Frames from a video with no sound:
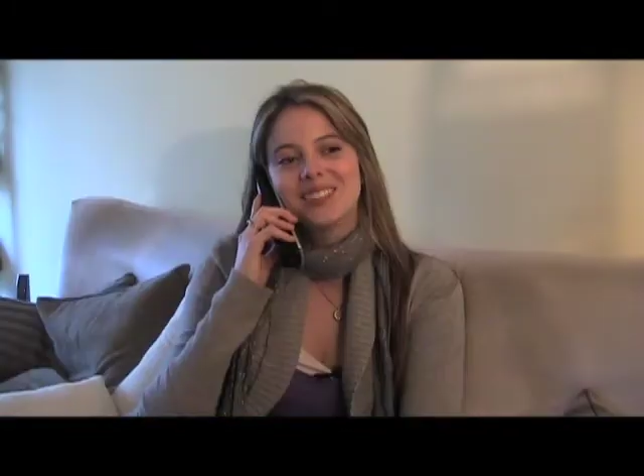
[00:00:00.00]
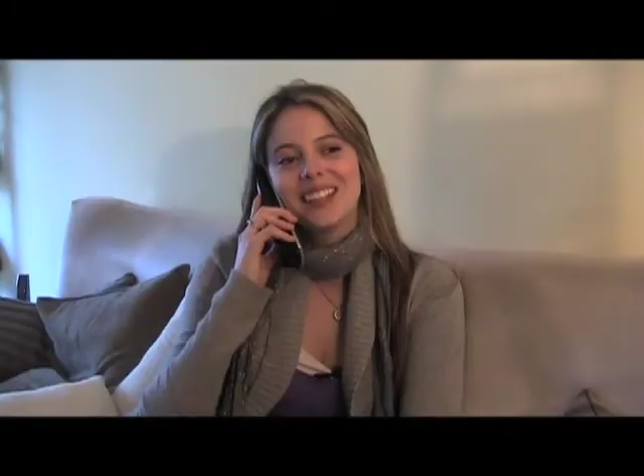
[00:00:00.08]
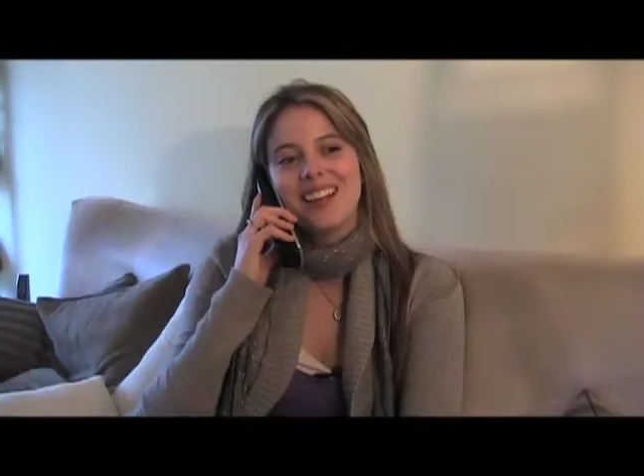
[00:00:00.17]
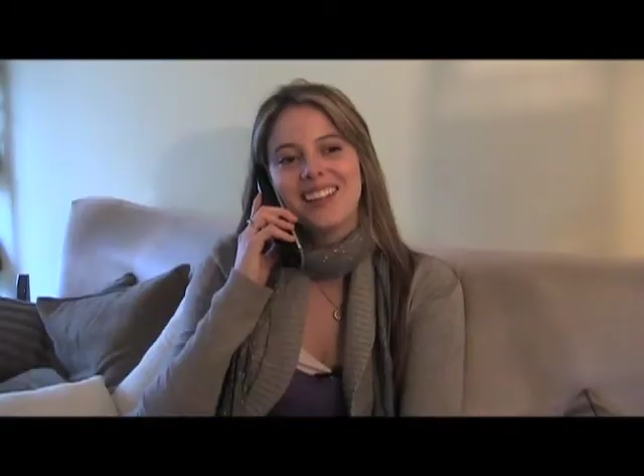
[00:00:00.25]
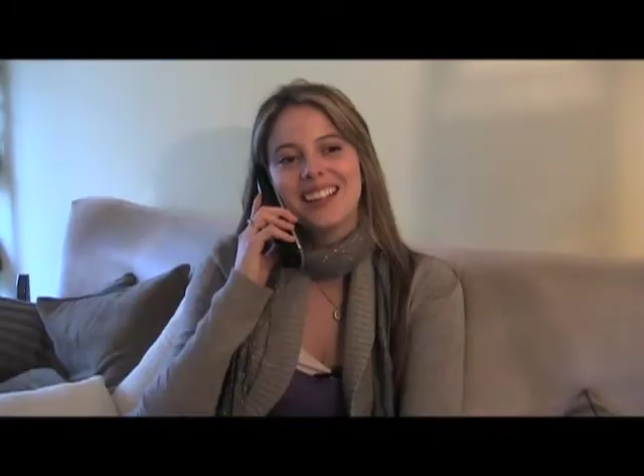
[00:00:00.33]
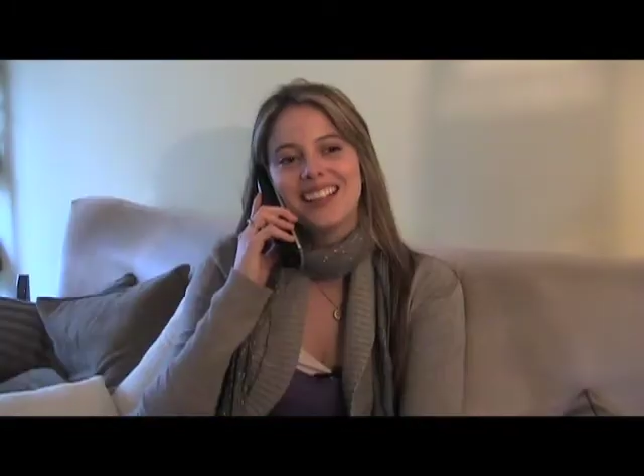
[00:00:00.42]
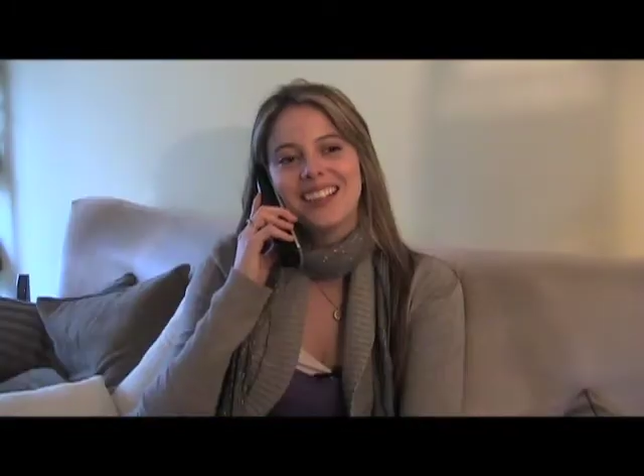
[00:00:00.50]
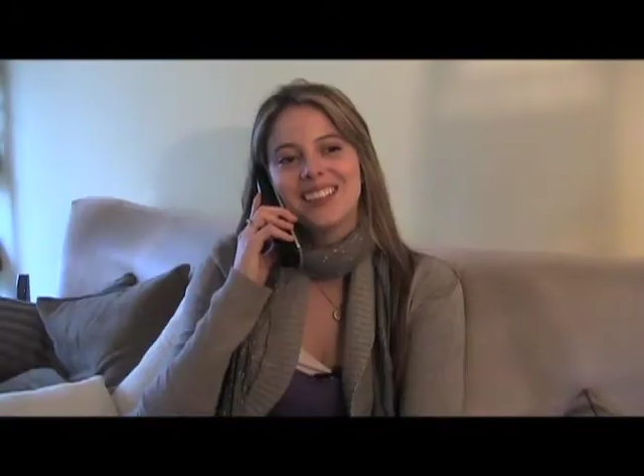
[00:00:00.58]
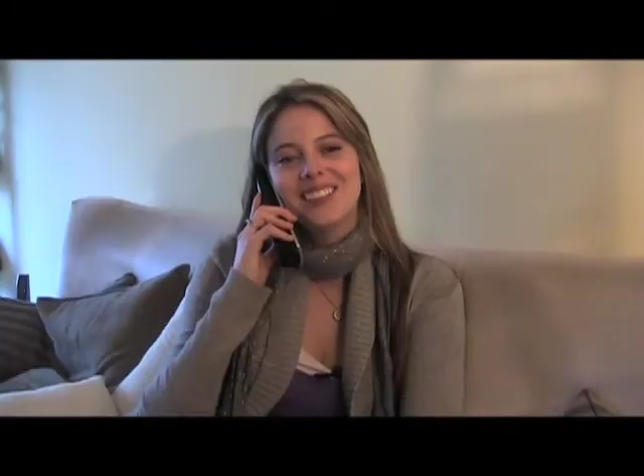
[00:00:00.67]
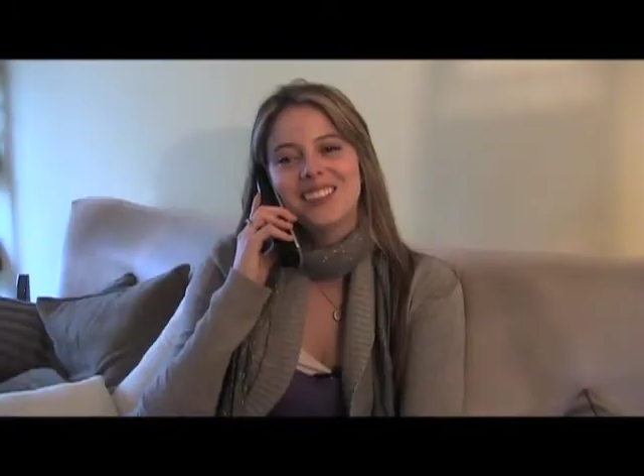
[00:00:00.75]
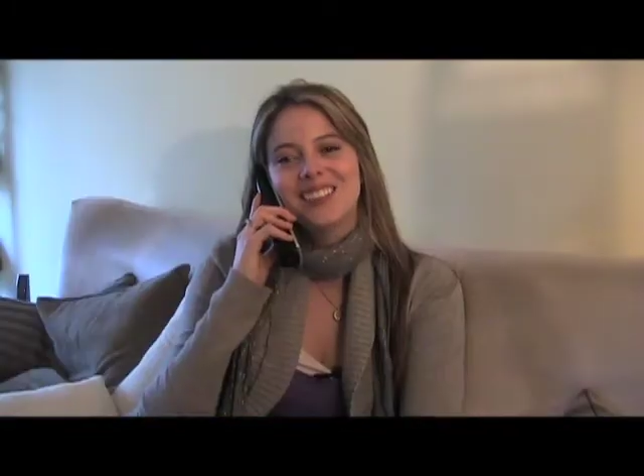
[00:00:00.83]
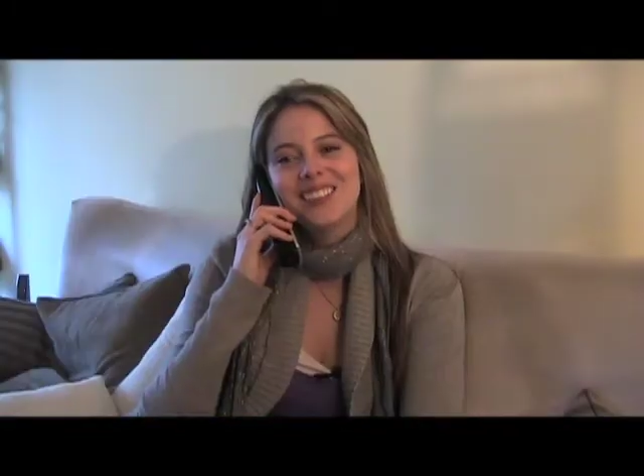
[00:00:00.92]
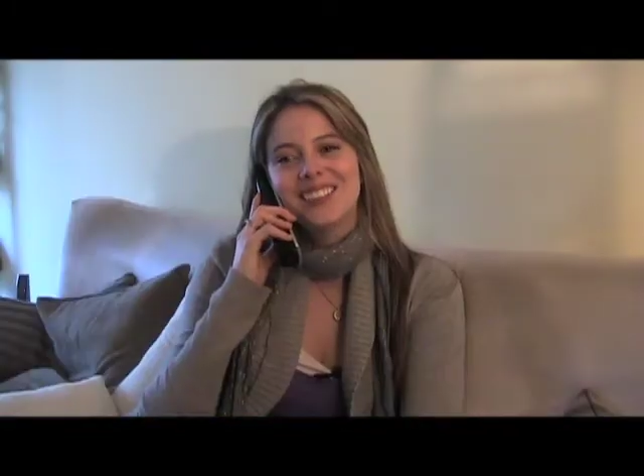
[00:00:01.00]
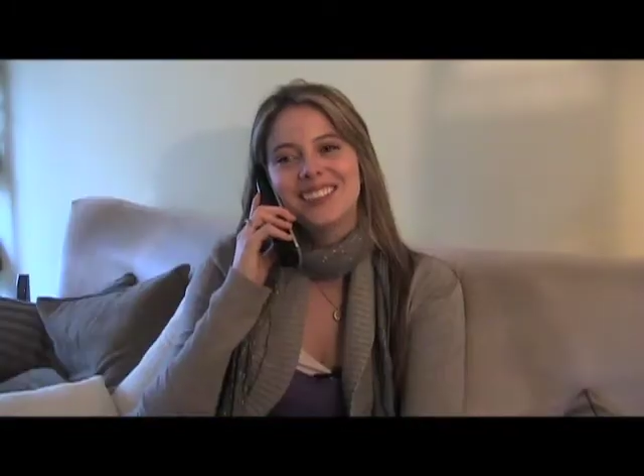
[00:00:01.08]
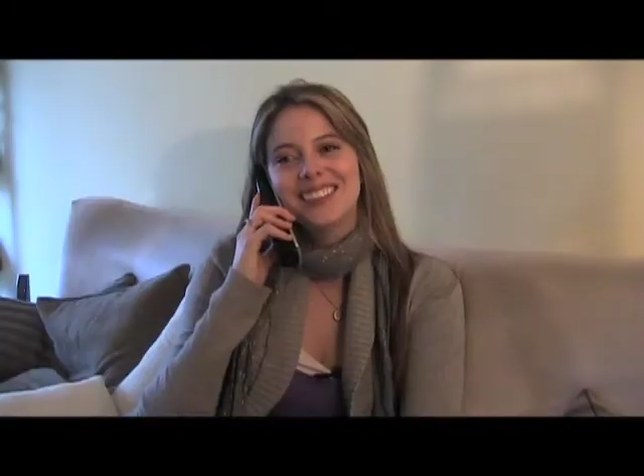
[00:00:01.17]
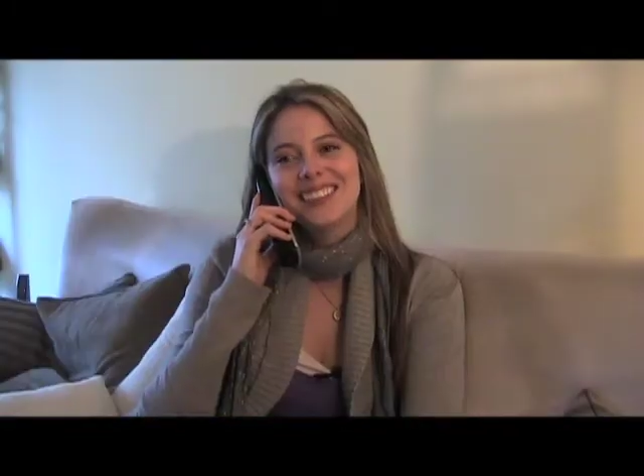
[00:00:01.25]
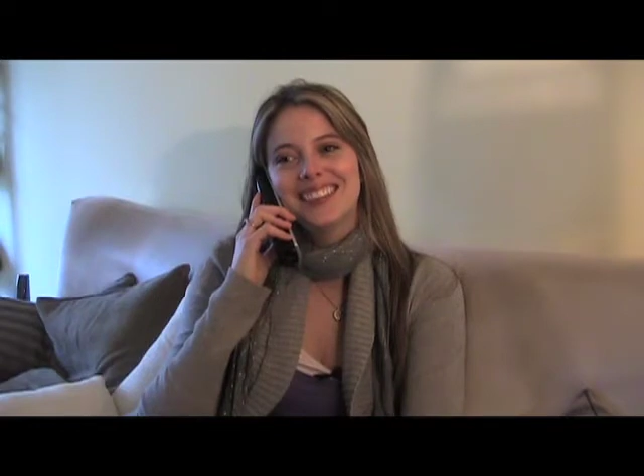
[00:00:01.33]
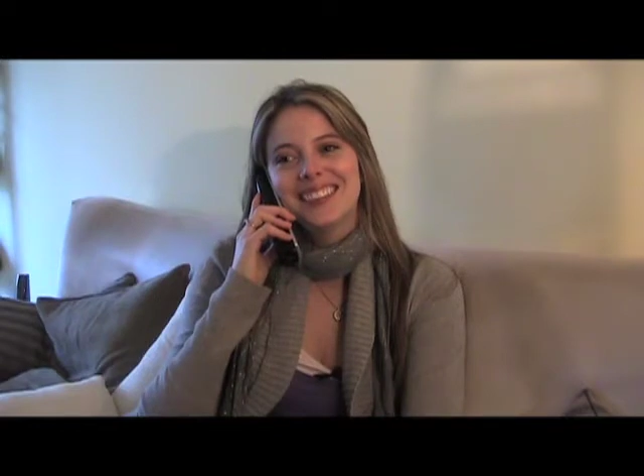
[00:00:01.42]
How are you?
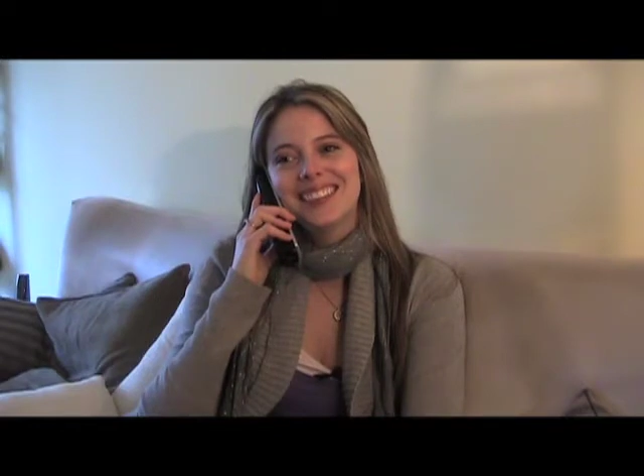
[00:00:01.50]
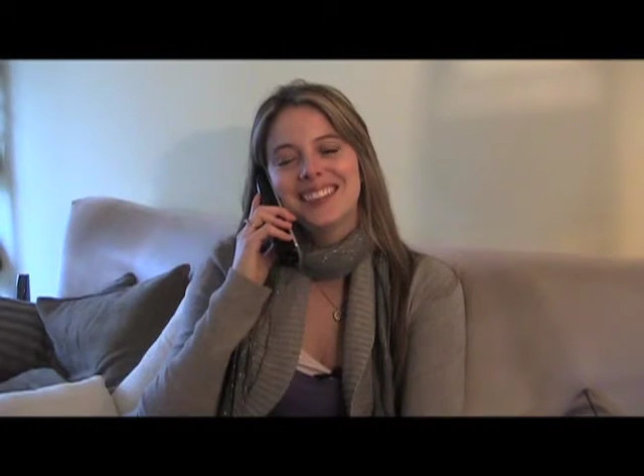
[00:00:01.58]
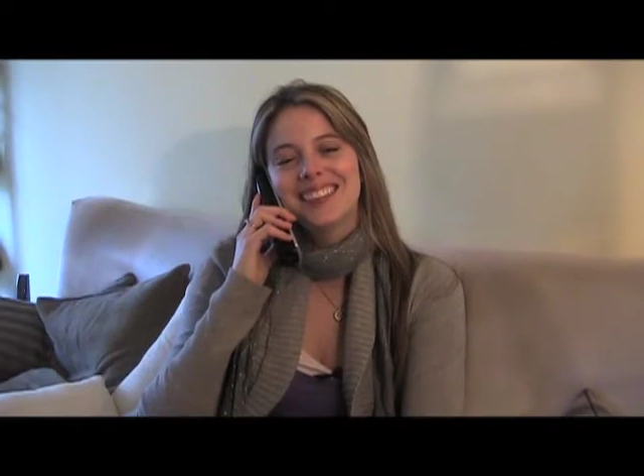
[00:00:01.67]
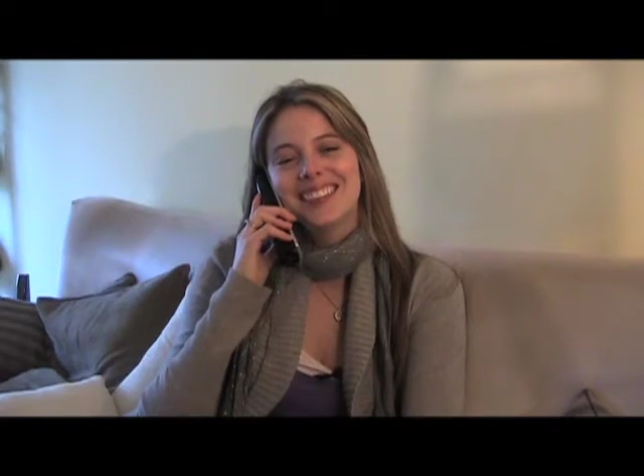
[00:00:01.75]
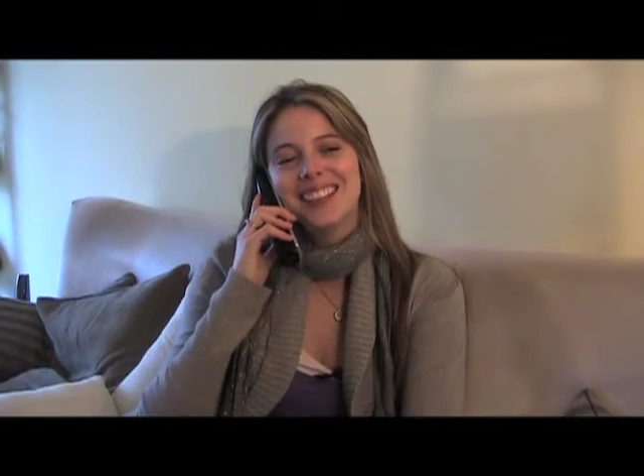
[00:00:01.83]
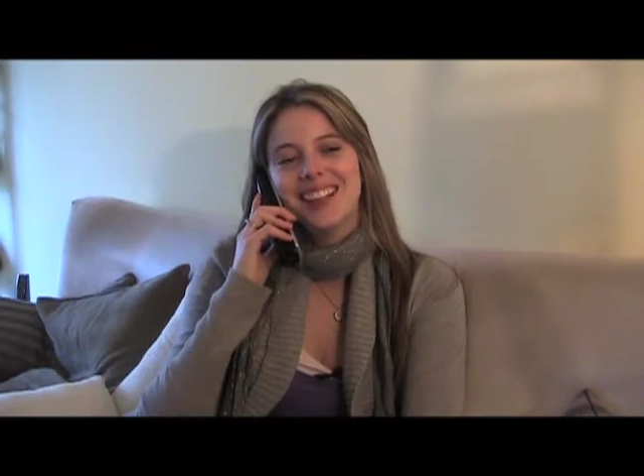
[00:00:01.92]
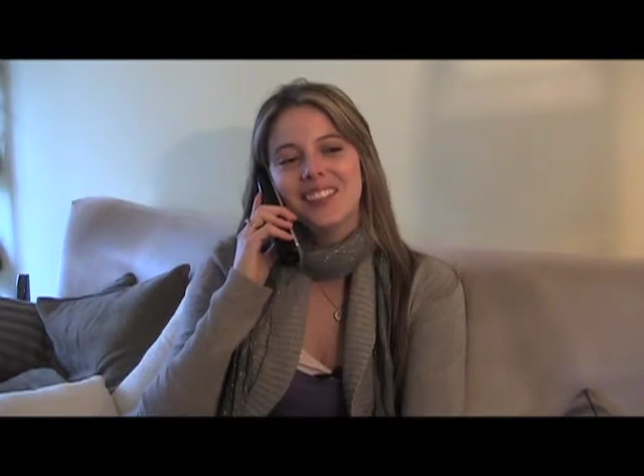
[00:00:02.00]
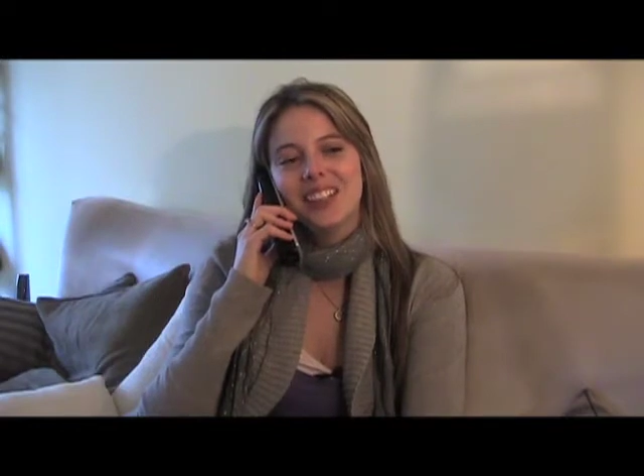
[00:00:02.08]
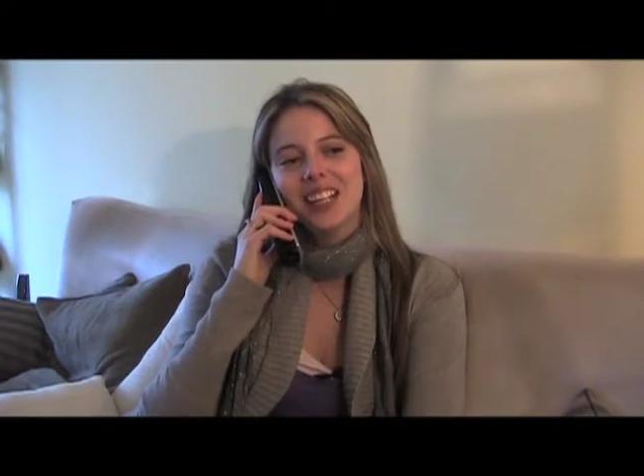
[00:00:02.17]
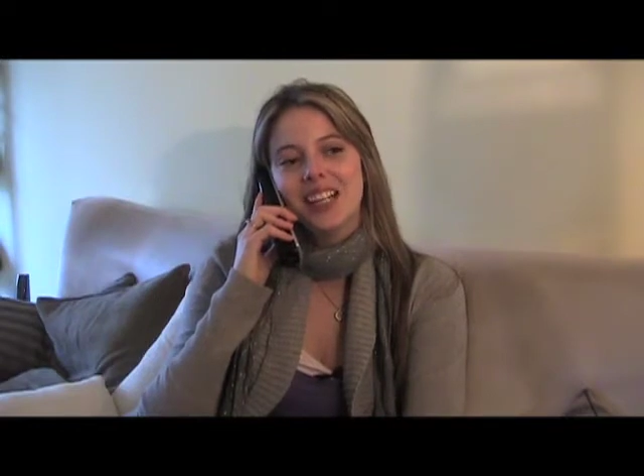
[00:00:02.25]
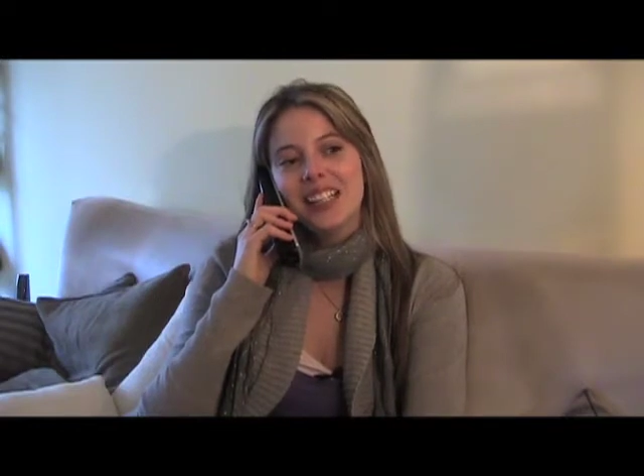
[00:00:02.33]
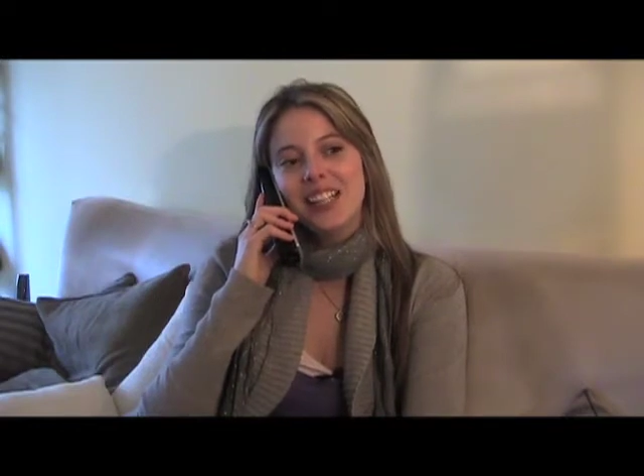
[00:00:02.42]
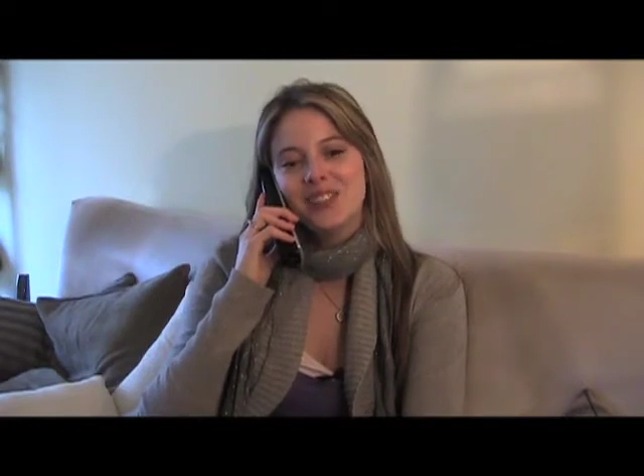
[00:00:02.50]
I'm good.